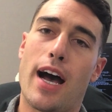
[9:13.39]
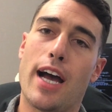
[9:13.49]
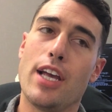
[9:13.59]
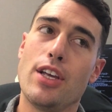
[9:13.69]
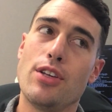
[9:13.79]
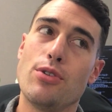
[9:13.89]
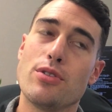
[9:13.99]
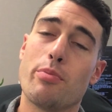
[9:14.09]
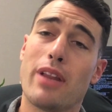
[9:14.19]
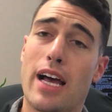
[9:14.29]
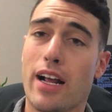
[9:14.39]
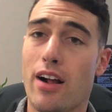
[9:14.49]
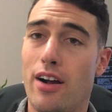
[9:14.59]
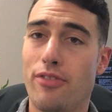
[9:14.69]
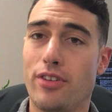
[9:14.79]
I use black
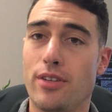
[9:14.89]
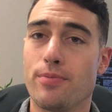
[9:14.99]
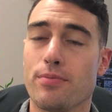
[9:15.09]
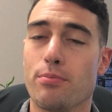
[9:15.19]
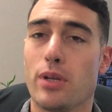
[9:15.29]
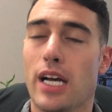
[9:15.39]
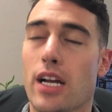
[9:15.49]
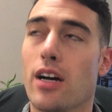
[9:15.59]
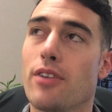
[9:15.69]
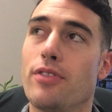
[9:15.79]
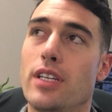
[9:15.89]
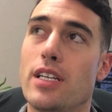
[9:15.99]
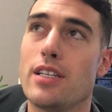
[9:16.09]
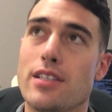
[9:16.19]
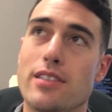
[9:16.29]
coffee. Black coffee
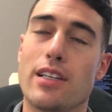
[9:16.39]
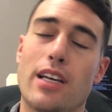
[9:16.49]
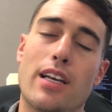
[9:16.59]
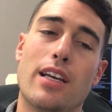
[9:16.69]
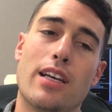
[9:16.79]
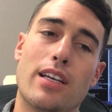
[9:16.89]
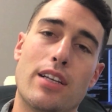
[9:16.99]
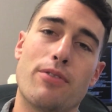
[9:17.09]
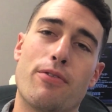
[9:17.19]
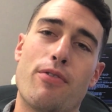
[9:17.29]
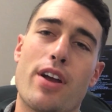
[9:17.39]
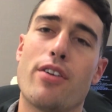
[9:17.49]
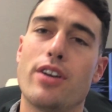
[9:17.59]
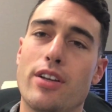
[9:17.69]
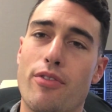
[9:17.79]
is a
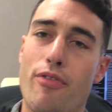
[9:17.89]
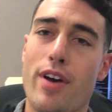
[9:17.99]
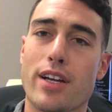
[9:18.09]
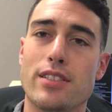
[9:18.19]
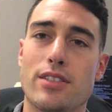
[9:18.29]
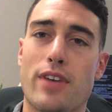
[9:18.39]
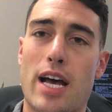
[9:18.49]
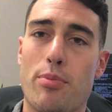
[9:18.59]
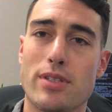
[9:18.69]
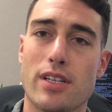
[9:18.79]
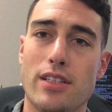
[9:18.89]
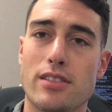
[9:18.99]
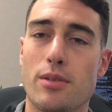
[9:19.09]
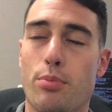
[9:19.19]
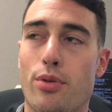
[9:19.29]
very effective appetite
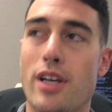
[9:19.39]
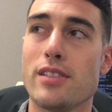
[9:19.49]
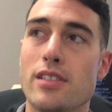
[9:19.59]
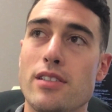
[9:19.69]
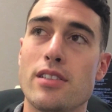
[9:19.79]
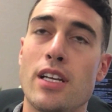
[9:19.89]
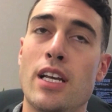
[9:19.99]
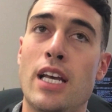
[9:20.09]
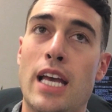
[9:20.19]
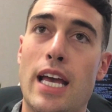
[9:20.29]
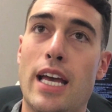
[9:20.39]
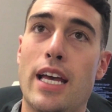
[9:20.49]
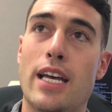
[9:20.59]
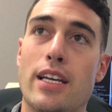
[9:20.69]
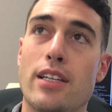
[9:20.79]
suppressant,
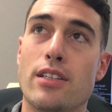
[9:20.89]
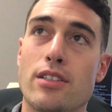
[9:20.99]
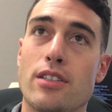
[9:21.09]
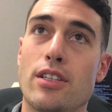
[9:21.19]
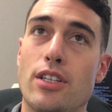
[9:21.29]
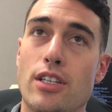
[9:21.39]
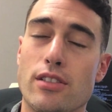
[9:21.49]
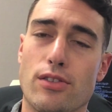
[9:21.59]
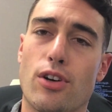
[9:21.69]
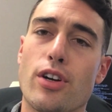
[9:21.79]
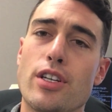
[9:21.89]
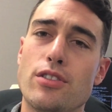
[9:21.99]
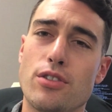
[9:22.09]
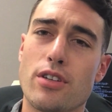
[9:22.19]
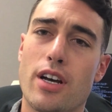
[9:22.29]
and as long
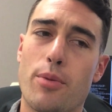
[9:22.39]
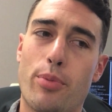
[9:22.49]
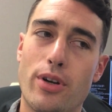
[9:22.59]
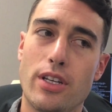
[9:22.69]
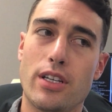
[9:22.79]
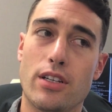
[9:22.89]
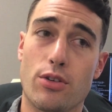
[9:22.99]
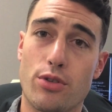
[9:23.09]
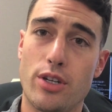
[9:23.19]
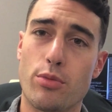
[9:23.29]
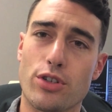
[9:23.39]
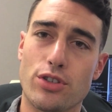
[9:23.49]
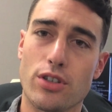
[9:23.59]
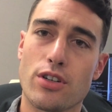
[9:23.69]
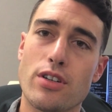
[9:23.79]
as you're not putting in cream or
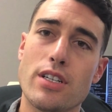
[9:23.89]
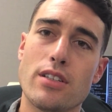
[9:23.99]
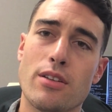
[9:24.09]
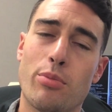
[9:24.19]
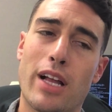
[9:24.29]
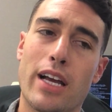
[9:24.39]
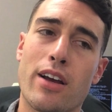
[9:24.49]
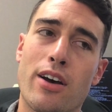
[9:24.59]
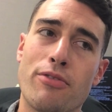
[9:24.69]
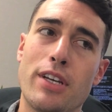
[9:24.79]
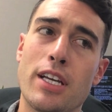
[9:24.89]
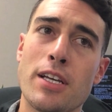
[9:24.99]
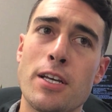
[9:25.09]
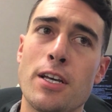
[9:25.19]
sugar into the black coffee,